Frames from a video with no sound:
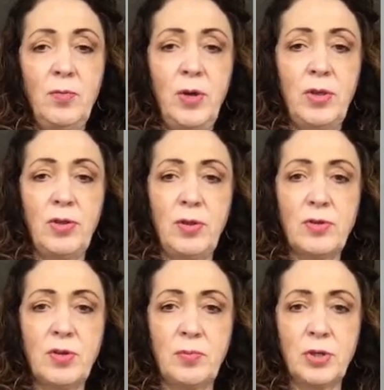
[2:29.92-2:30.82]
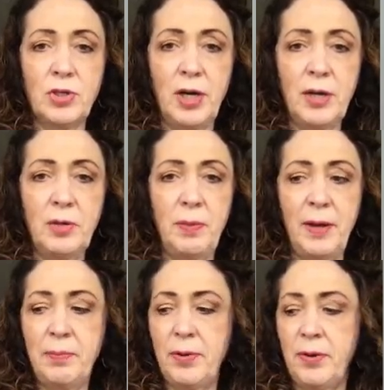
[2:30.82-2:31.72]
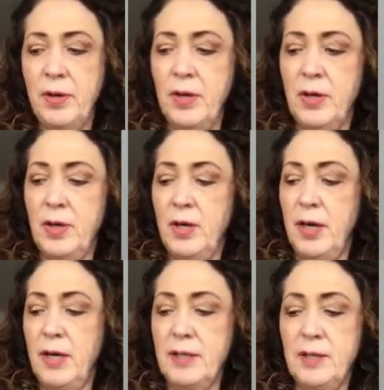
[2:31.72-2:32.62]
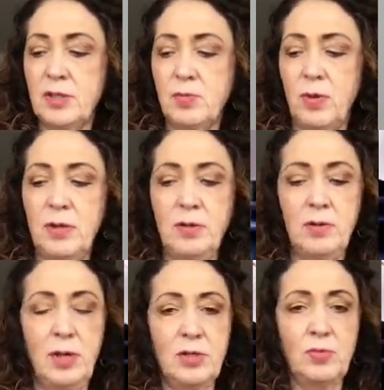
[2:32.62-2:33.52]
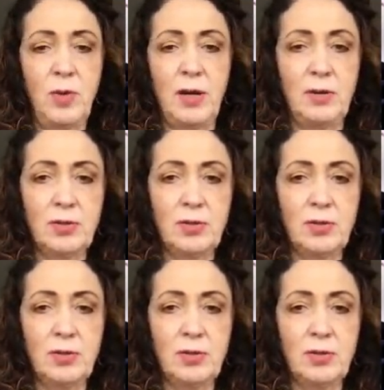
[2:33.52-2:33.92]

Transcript: with some retired paper, and this one as well.